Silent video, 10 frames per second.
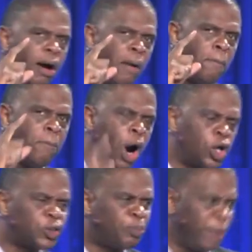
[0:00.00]

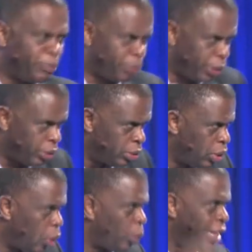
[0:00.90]
Most people,
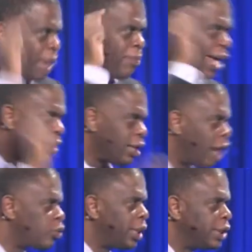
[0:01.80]
when they make
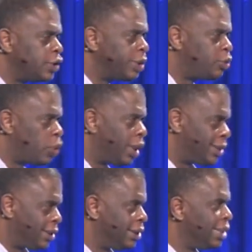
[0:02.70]
love relationship
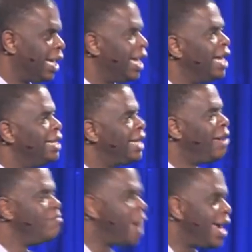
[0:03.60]
choices, they
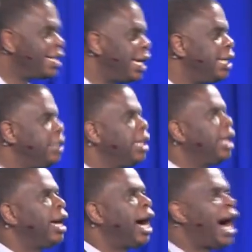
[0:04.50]
make it
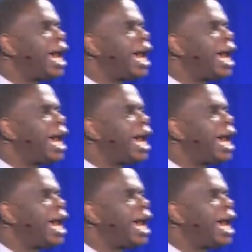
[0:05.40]
out of